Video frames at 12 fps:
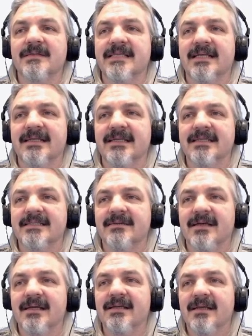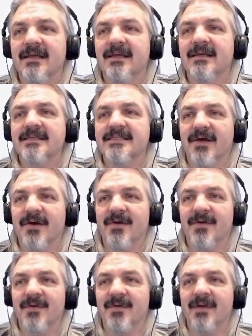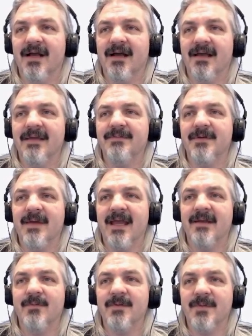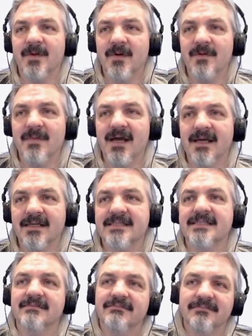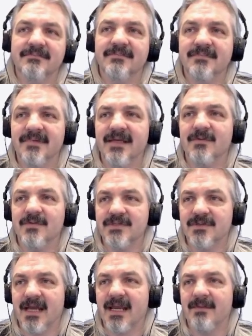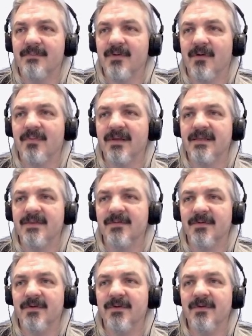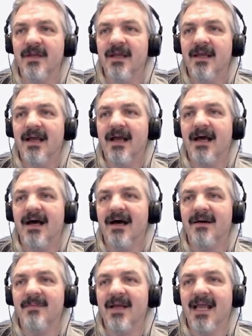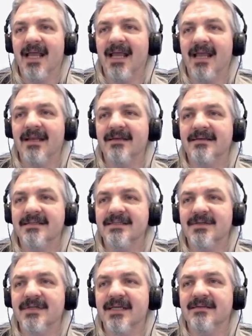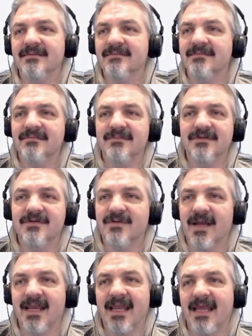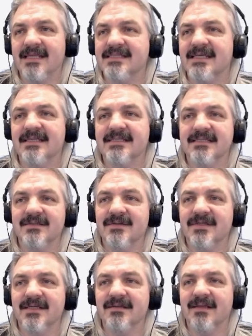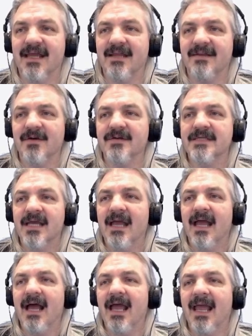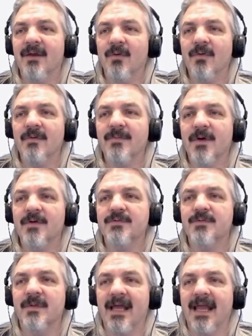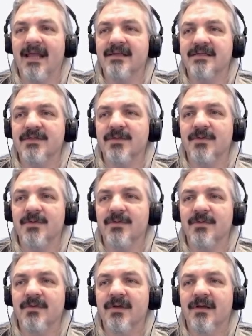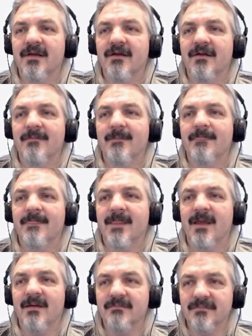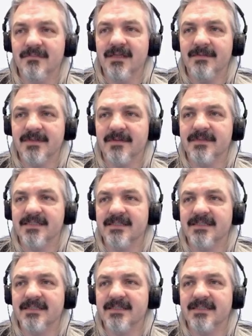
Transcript: that it is, right? So if you add with the quote marks, it will track properly through, and you can track assets and you can add those, and all of those will add to, every time you say